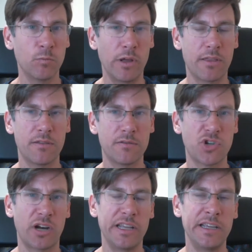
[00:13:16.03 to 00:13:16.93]
with
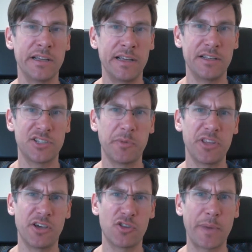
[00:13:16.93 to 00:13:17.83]
Shiny and some
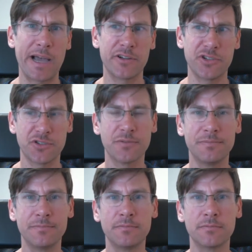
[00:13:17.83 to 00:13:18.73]
of the other packages.
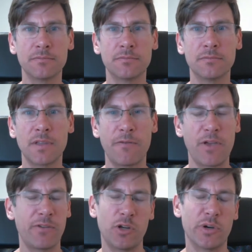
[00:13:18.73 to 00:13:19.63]
If
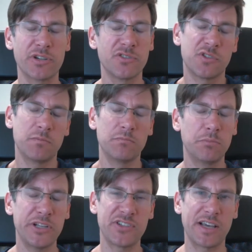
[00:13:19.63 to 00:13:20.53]
you have any questions,
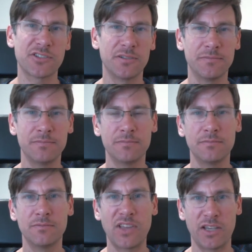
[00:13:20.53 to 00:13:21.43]
please ask.
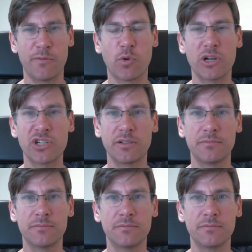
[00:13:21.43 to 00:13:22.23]
Thank you for watching.